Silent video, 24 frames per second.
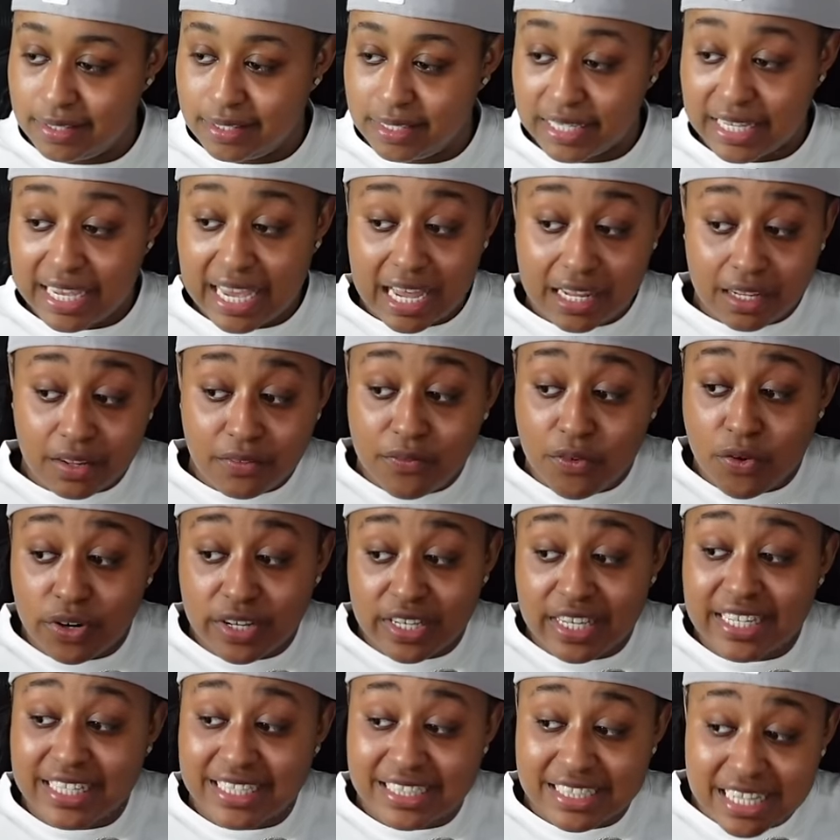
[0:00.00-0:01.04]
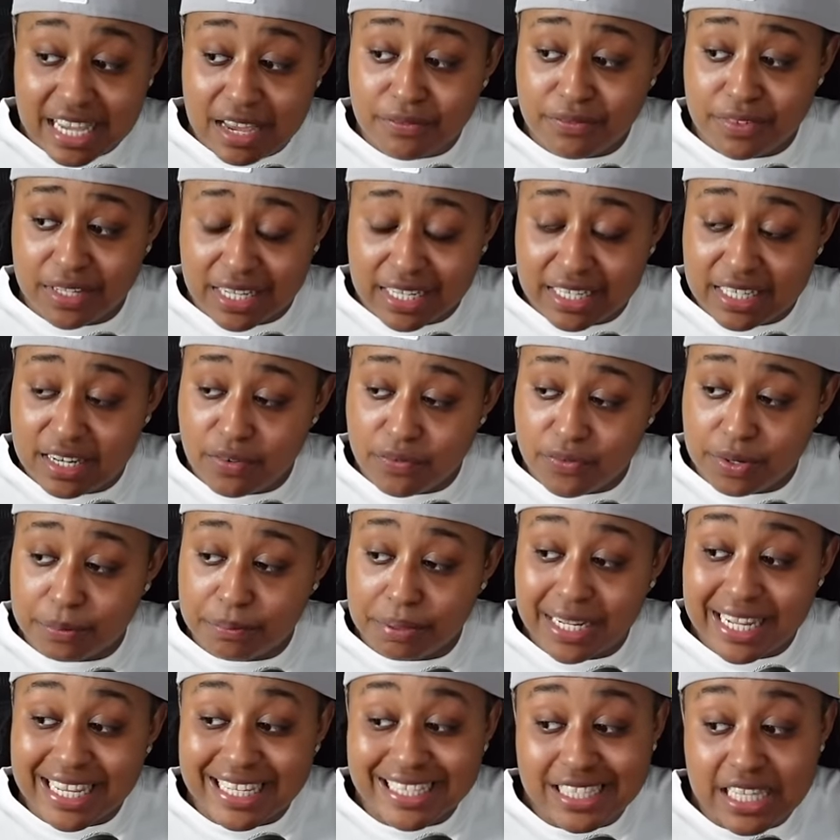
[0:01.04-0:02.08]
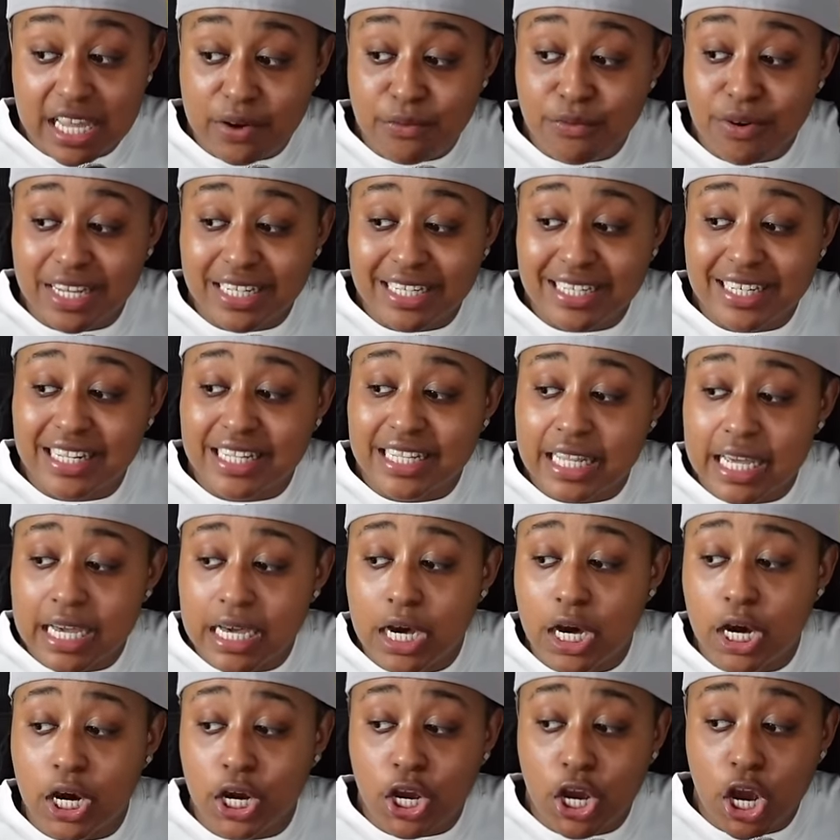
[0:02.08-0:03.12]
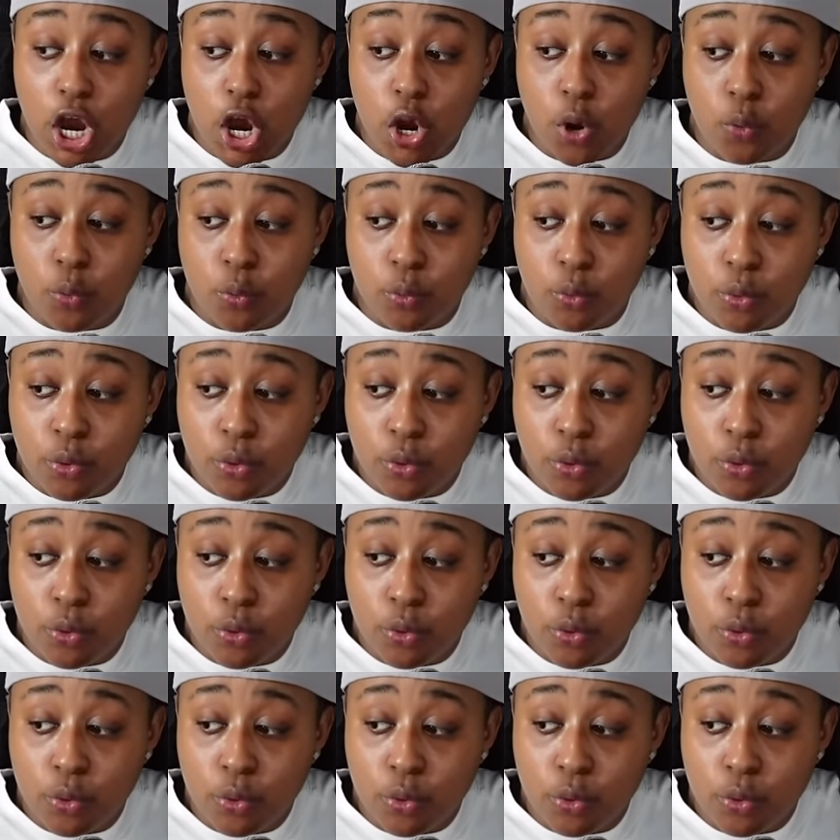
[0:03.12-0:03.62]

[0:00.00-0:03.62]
California is definitely a different place. They ready to let her go.